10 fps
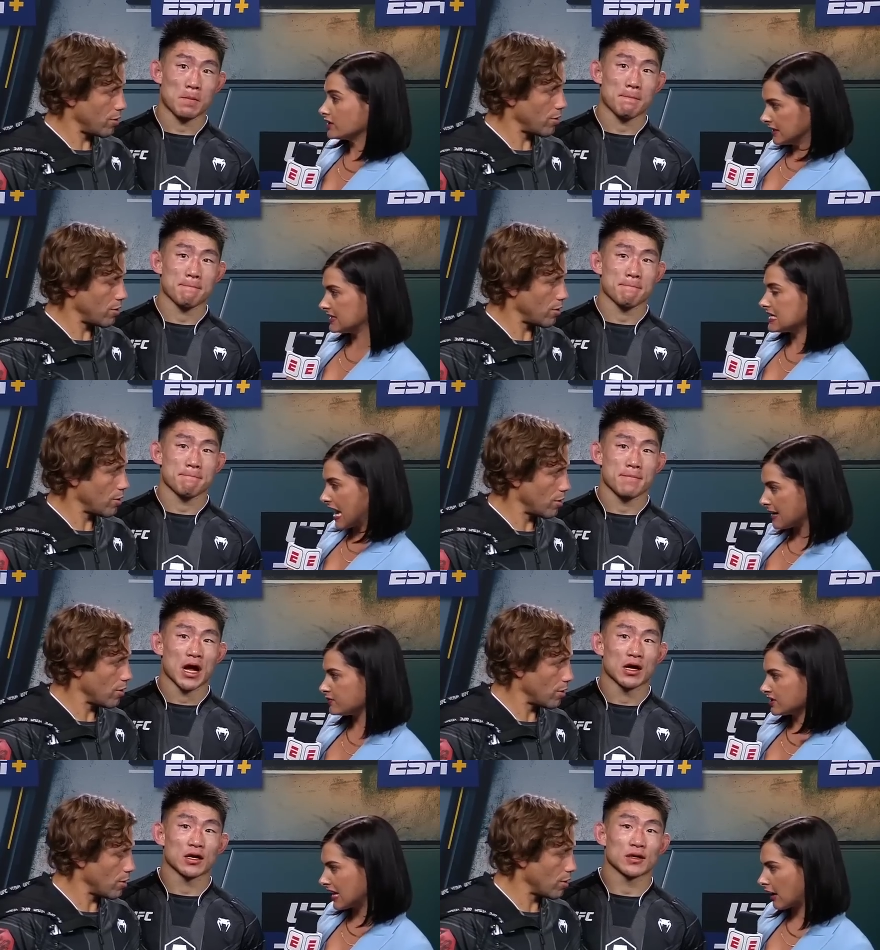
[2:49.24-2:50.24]
Speaker 1: since he came to
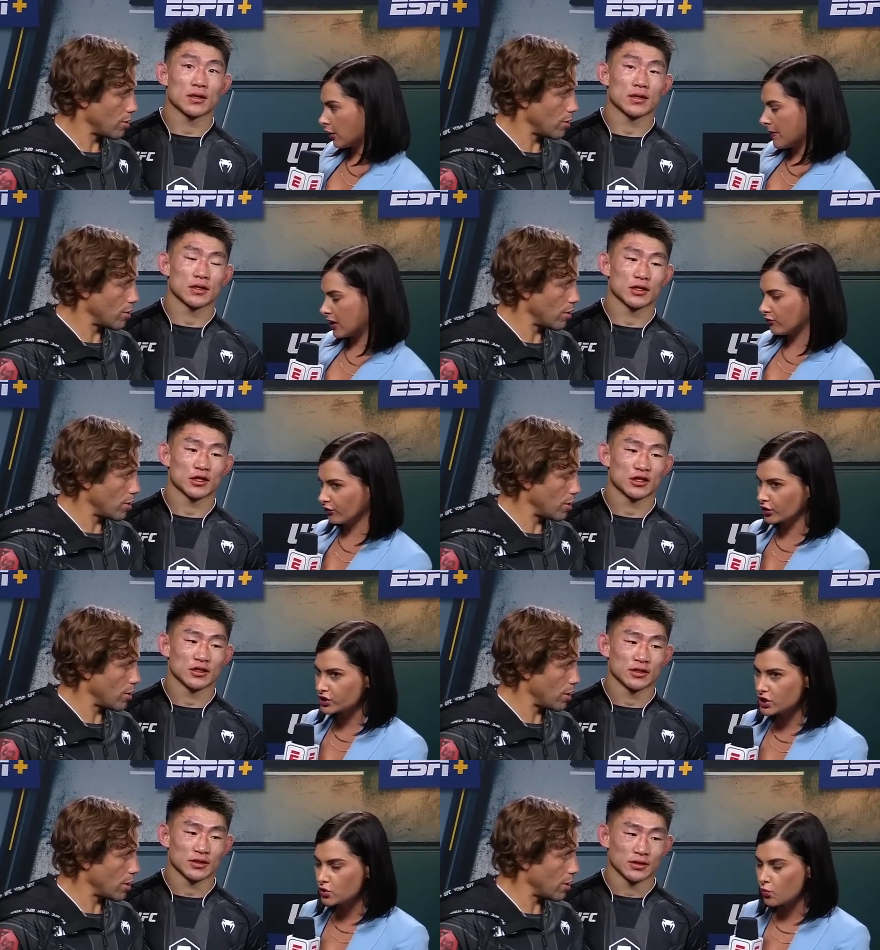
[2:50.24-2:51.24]
Sacramento. For
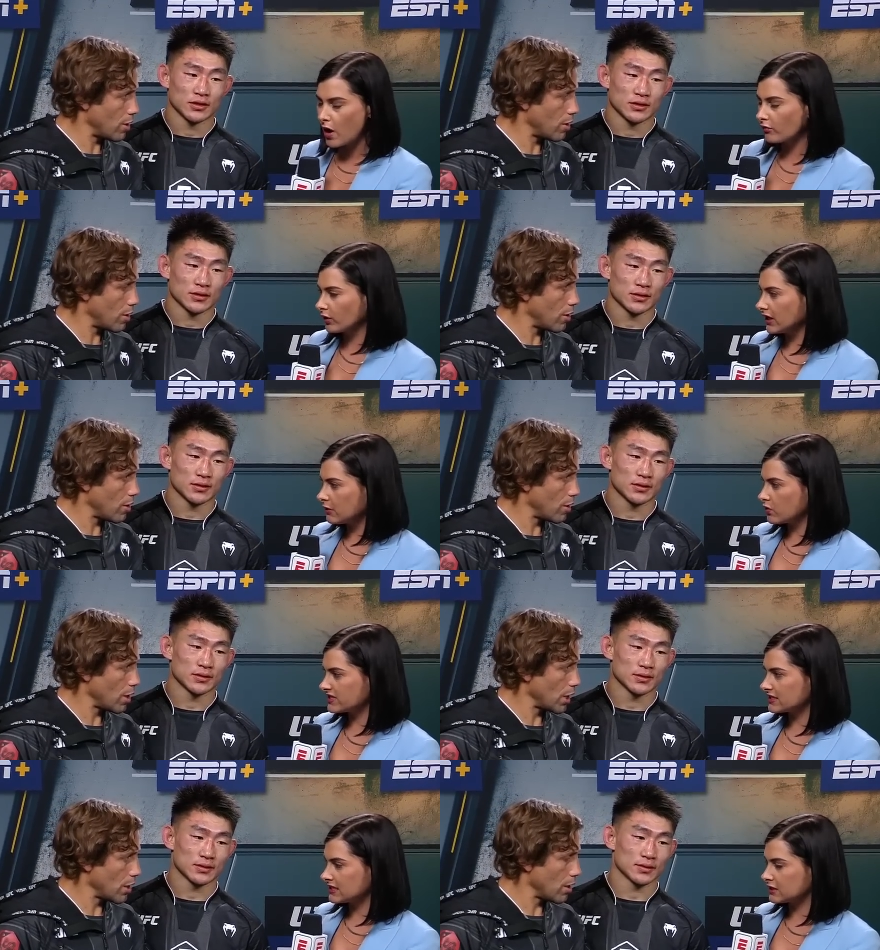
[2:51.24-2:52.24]
you, what really was
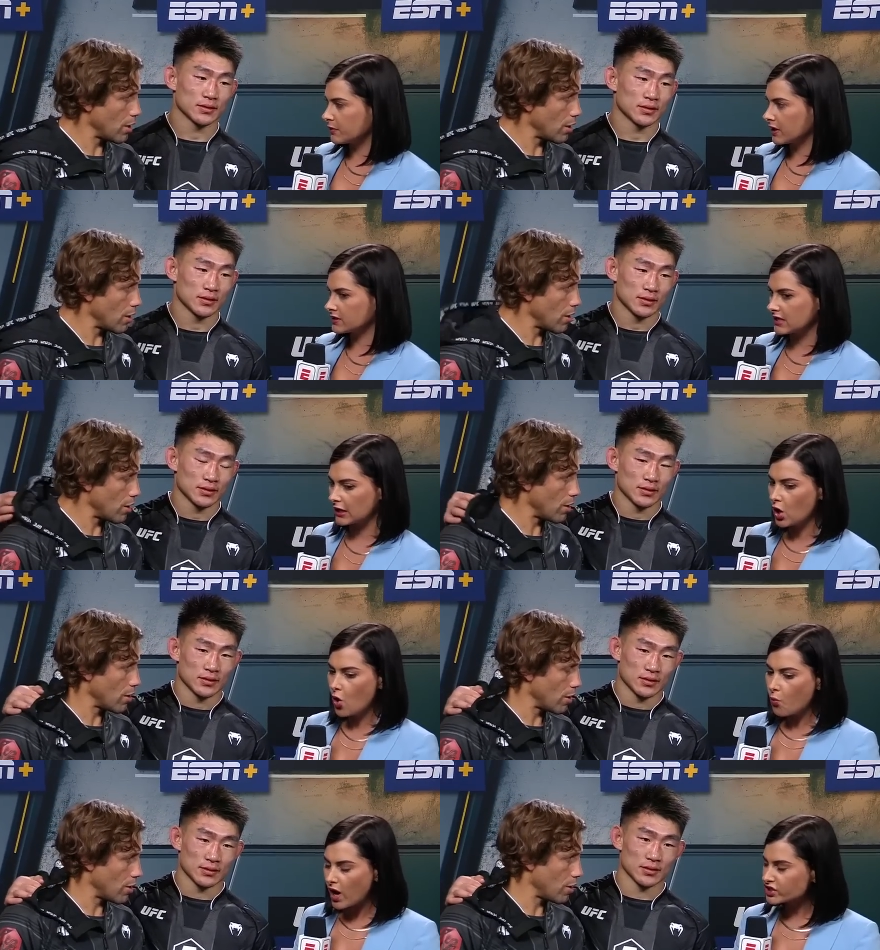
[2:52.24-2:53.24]
this experience like
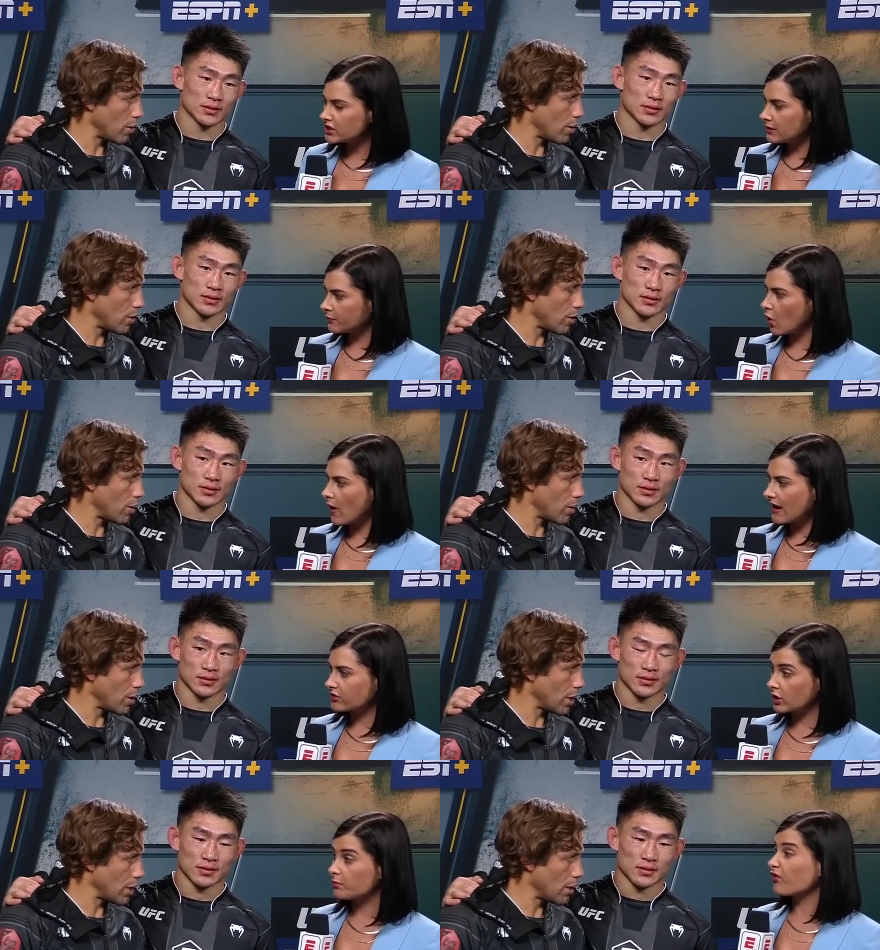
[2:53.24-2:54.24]
watching him go out
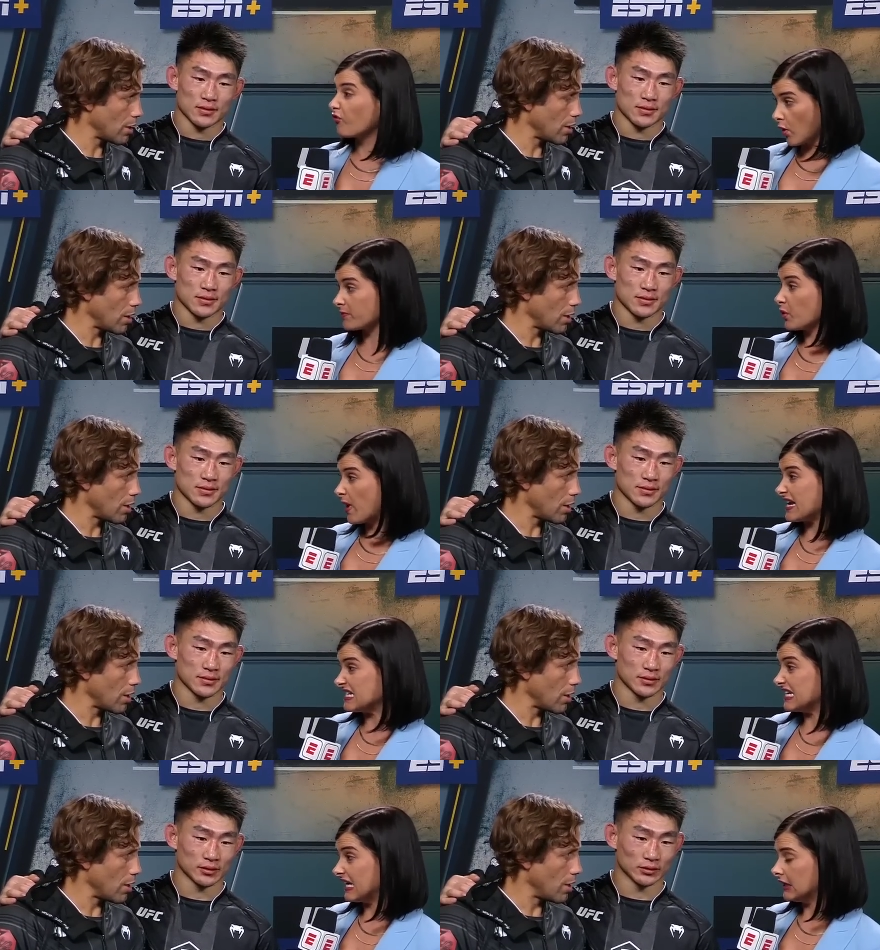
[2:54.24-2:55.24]
there and perform the way he
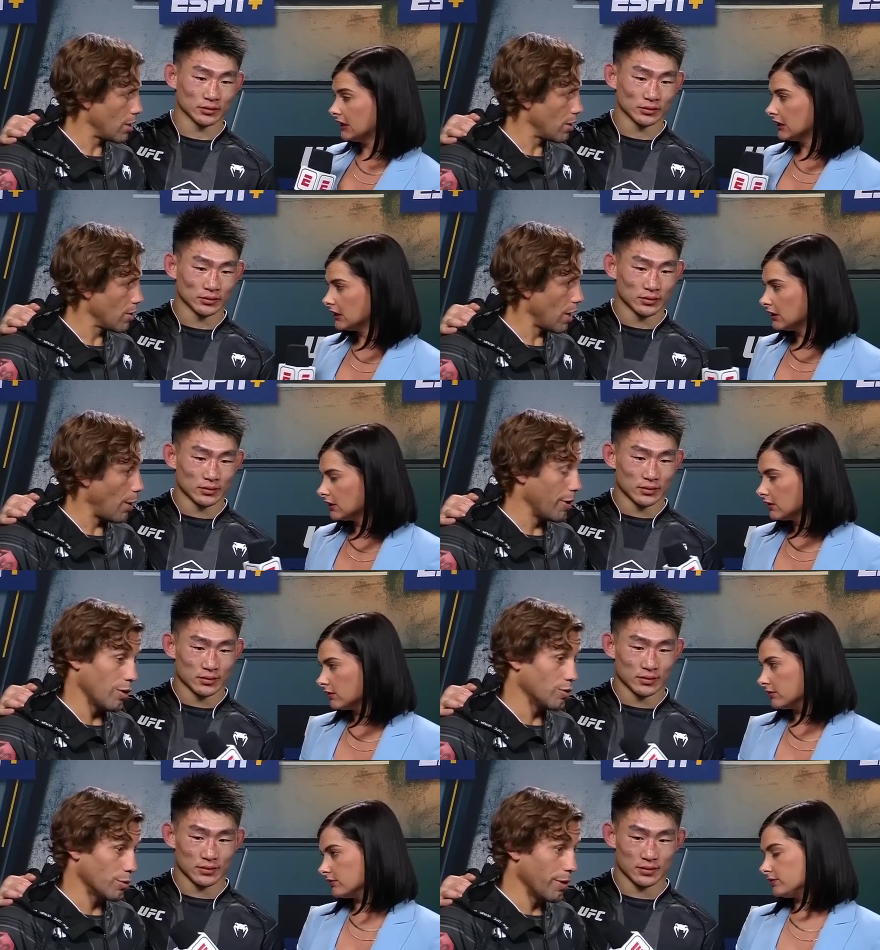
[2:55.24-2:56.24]
Speaker 2: did? I mean, it
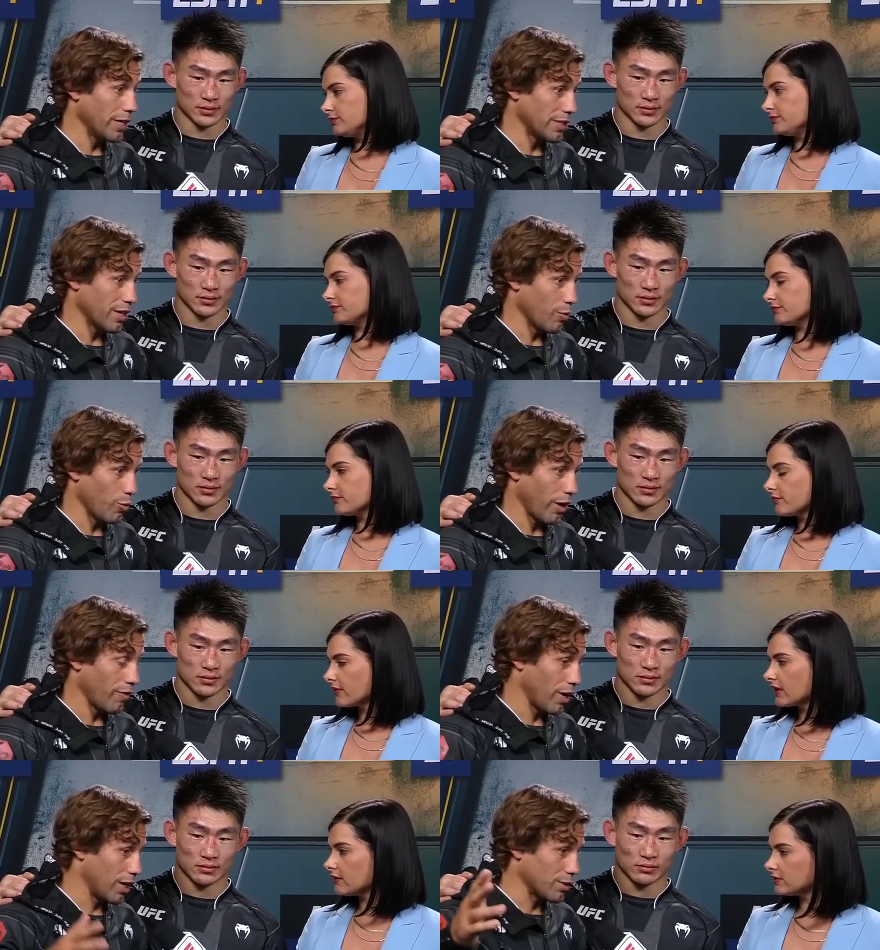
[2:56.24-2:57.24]
was amazing, and we have an
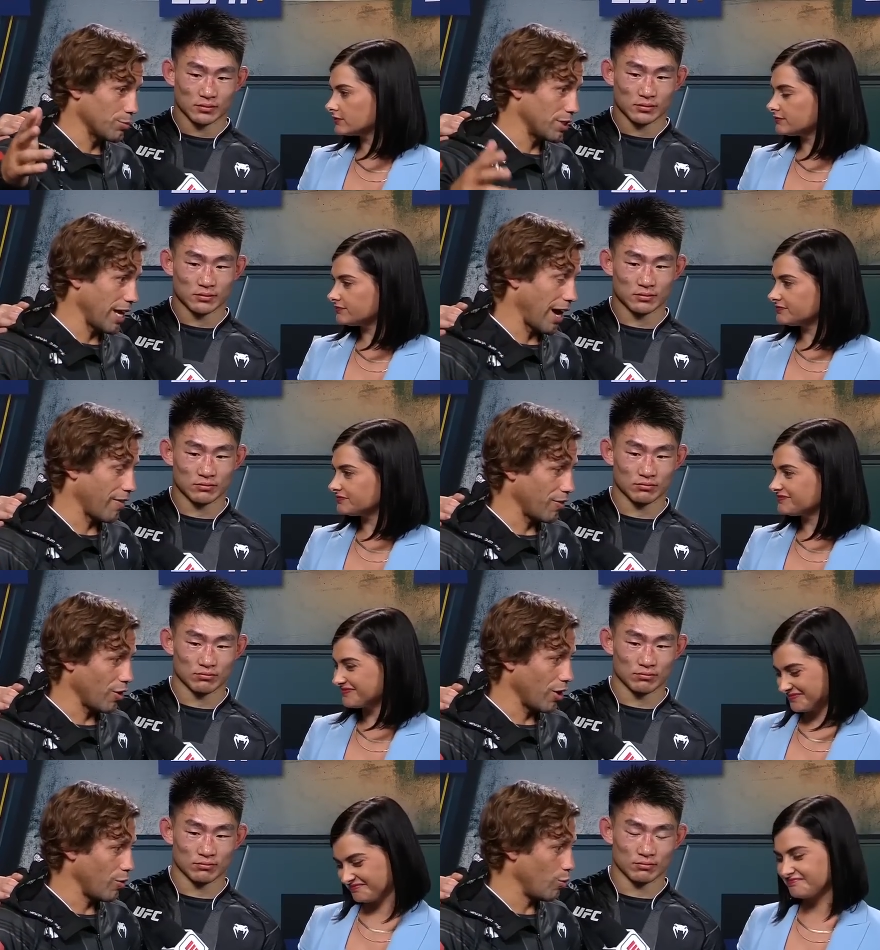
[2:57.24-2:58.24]
awesome staff. You
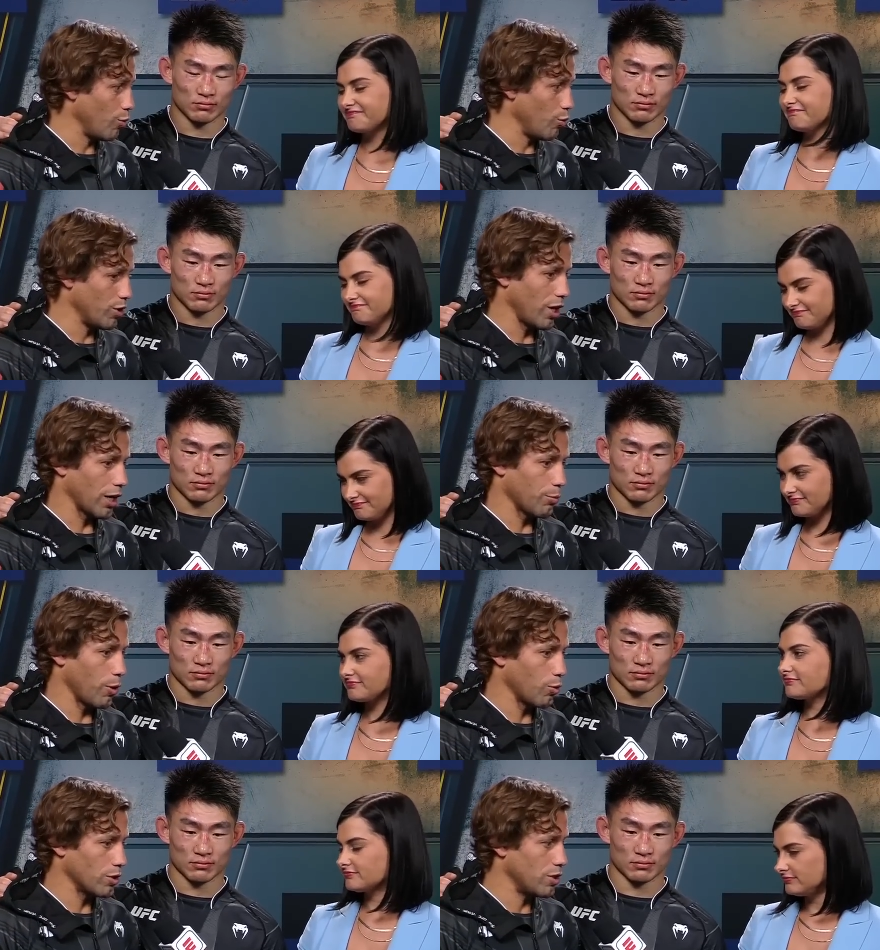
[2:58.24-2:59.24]
know, we talked about
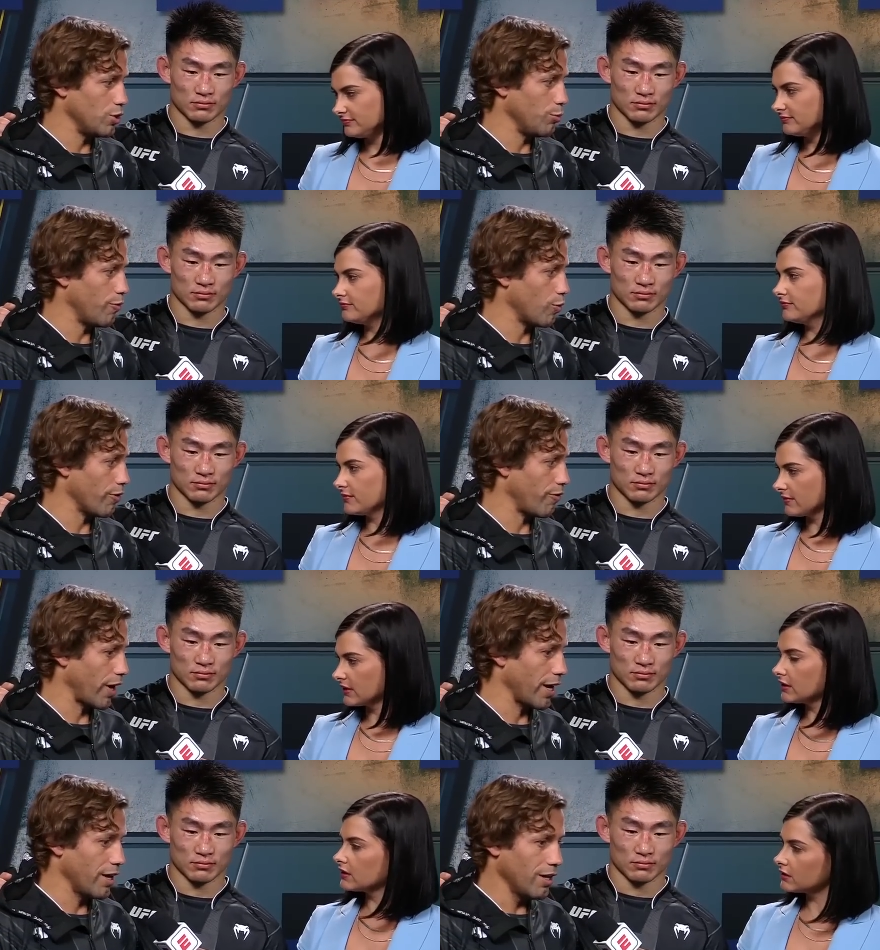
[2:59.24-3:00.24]
what to do before the
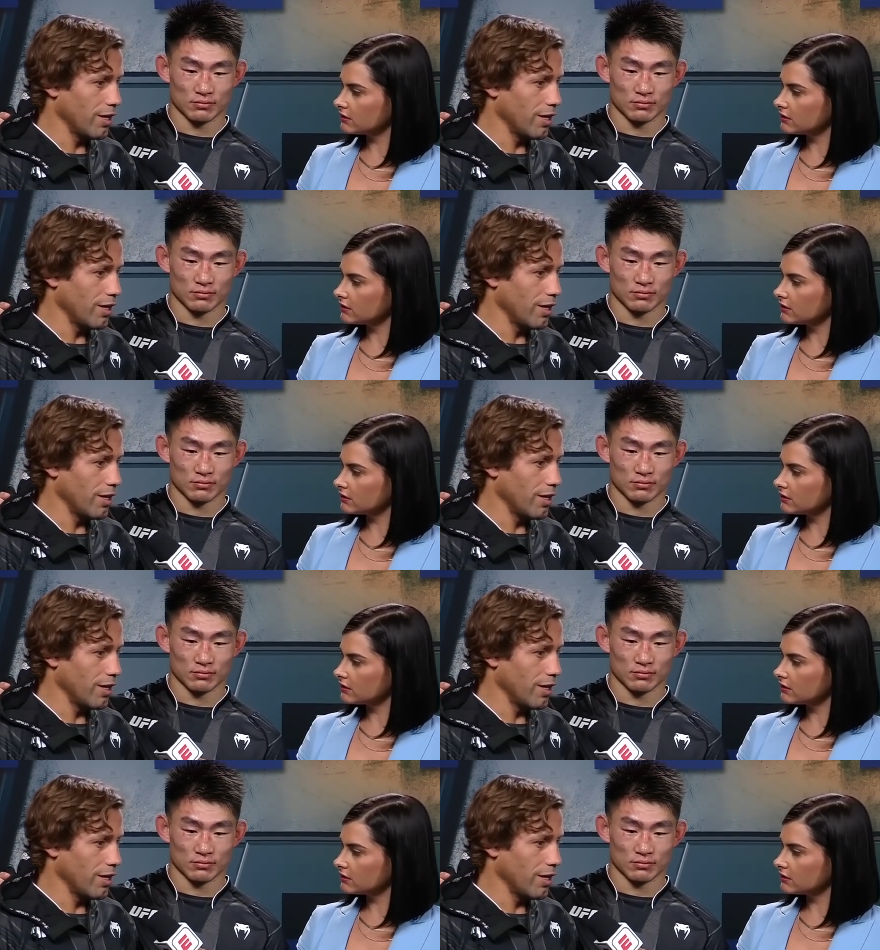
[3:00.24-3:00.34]
fight,